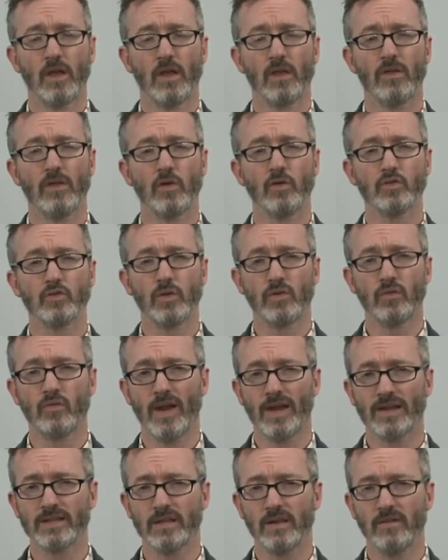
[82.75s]
Those with
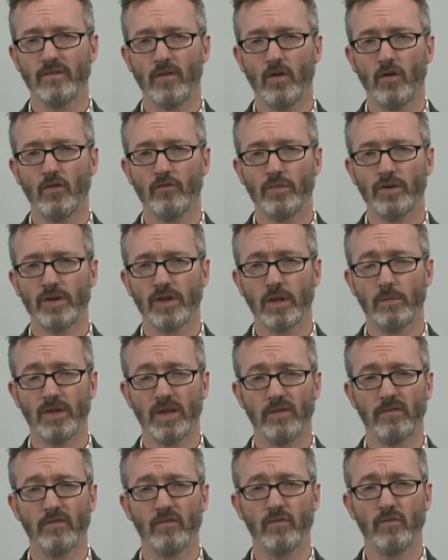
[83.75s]
rectal involvement can be
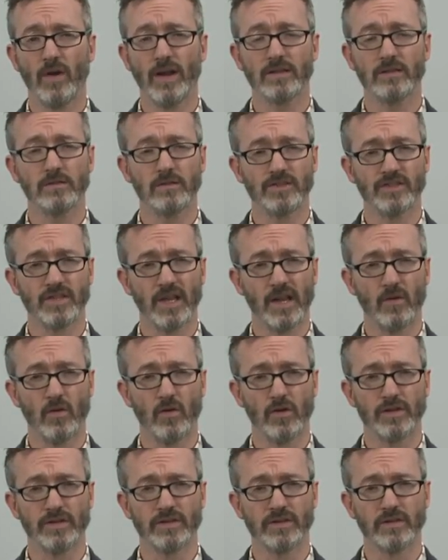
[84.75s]
given rectal
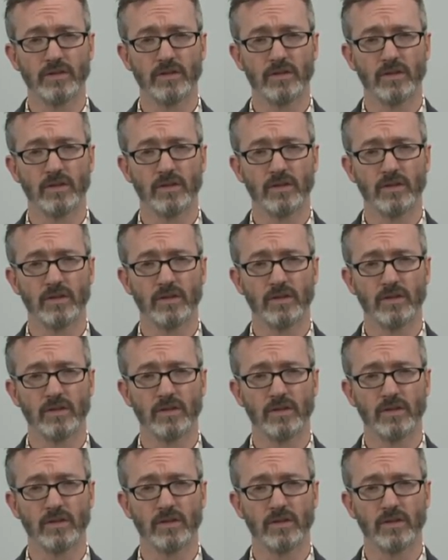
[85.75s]
steroids.